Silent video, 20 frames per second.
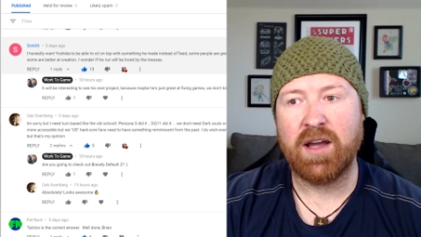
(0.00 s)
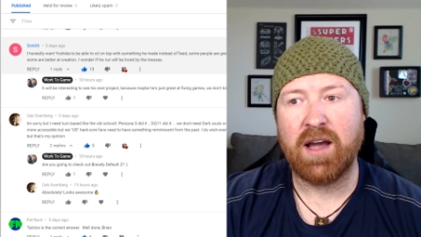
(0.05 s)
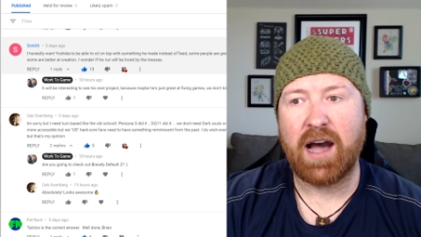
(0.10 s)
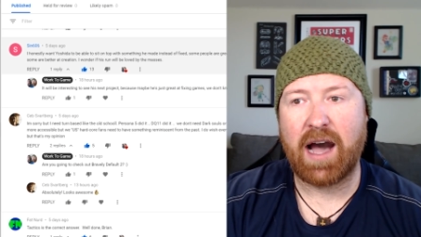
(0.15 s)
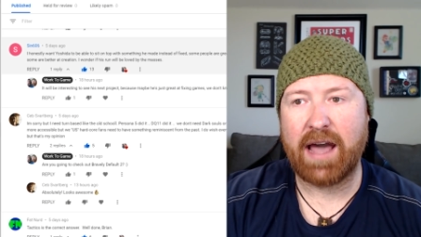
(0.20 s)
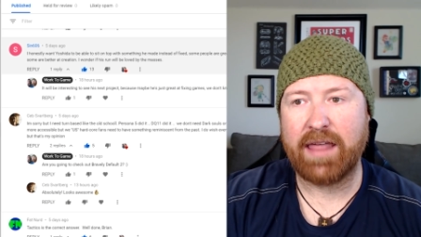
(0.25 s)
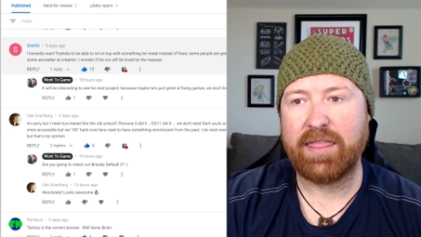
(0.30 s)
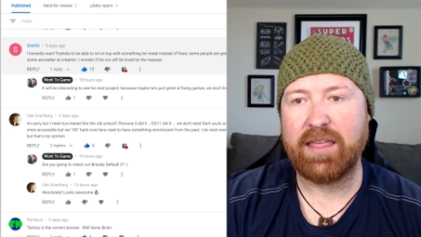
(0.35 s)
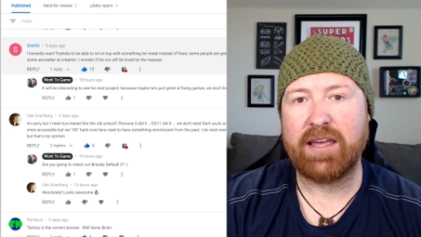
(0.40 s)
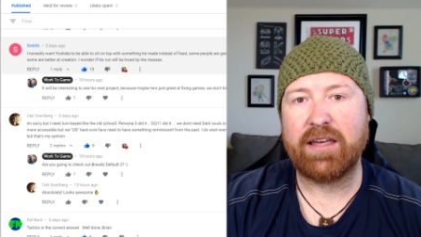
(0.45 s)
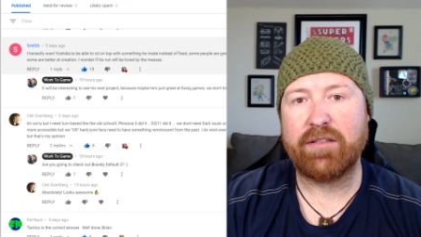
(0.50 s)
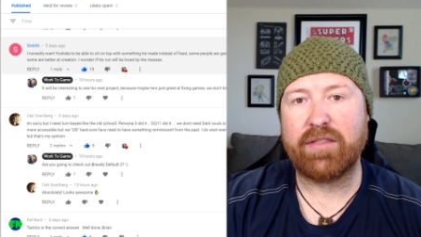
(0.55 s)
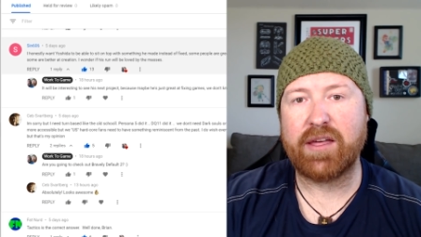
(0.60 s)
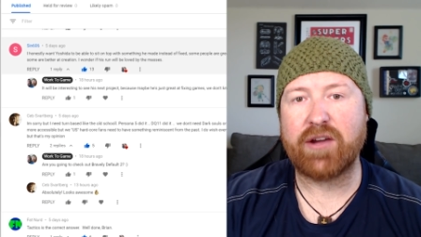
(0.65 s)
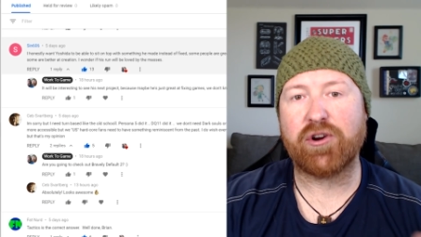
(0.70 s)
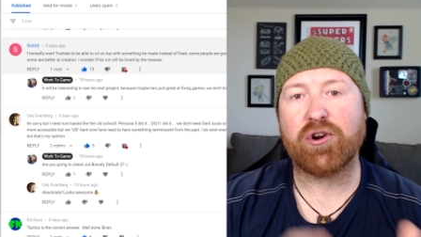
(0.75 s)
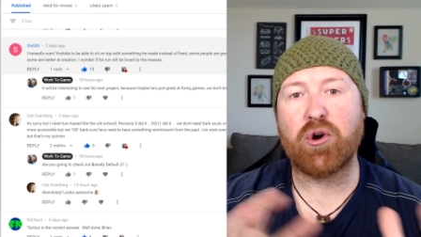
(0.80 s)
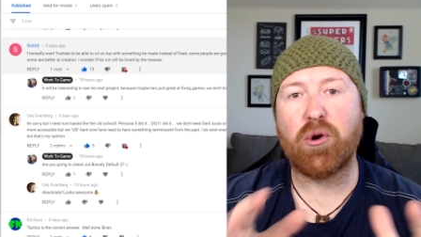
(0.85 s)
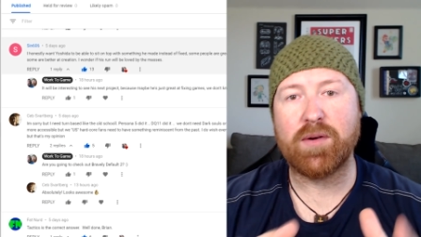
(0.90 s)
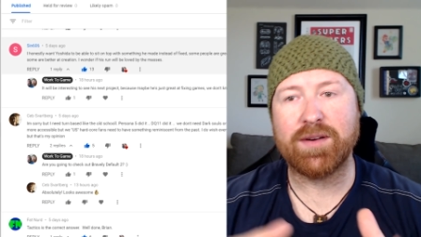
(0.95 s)
I think if they
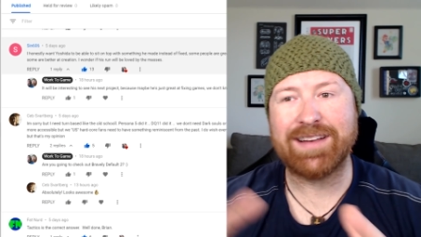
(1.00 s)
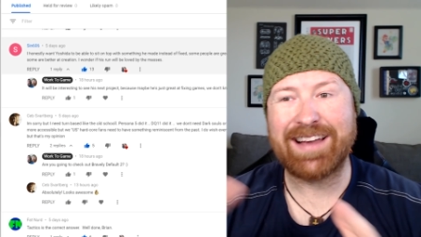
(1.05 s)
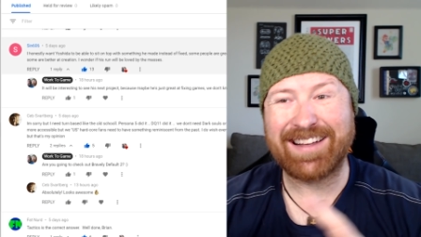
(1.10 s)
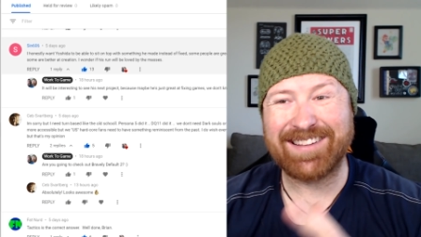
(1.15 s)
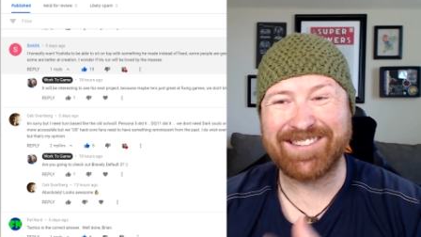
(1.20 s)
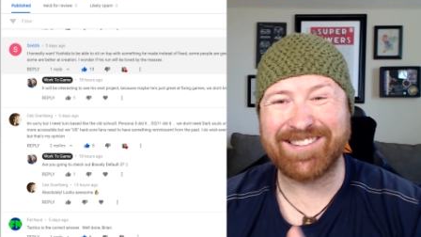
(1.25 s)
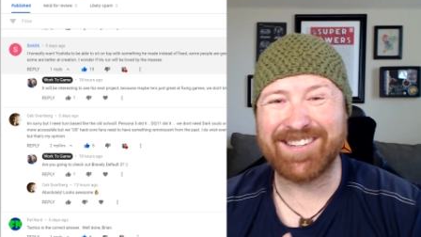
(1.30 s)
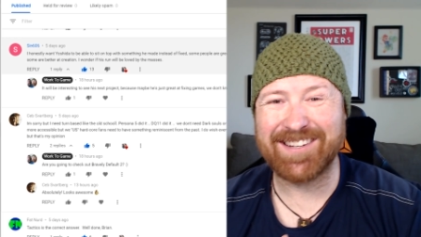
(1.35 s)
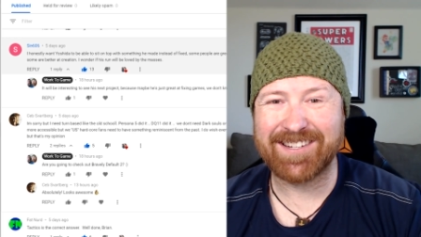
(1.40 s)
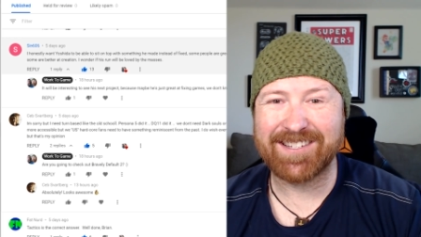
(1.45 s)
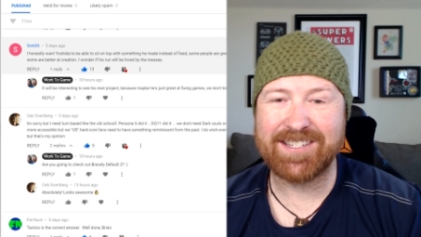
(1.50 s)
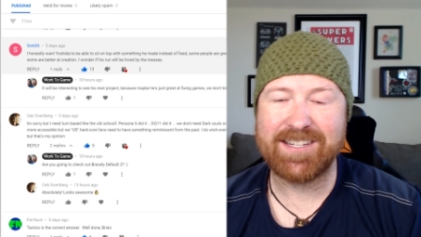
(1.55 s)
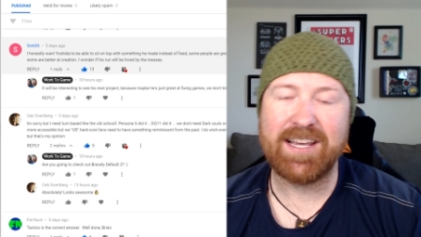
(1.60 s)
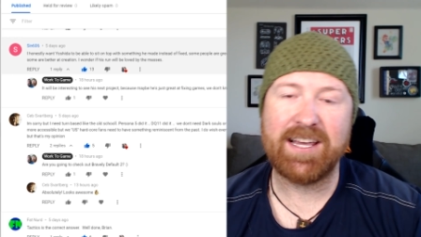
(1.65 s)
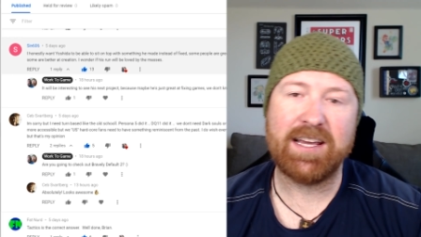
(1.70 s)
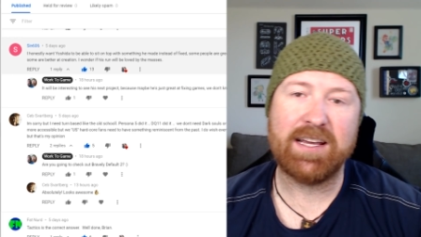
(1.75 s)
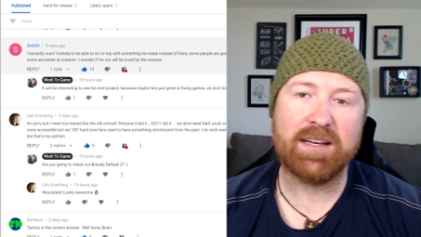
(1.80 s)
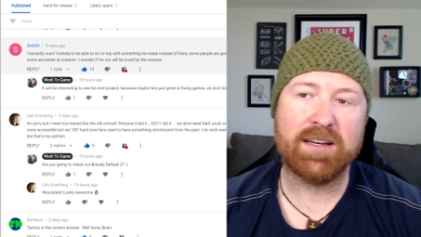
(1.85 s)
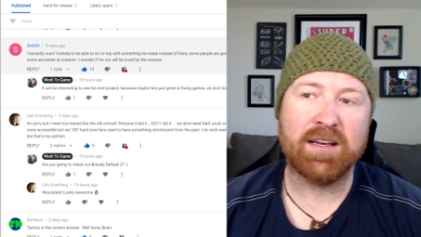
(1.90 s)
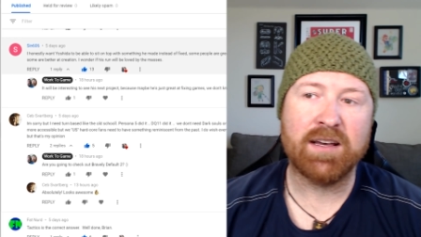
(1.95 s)
are going to add
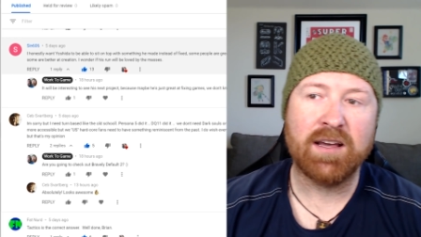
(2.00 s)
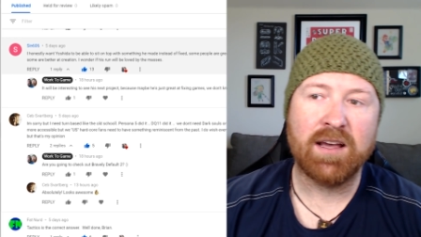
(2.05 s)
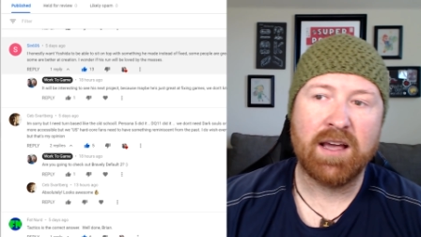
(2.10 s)
16.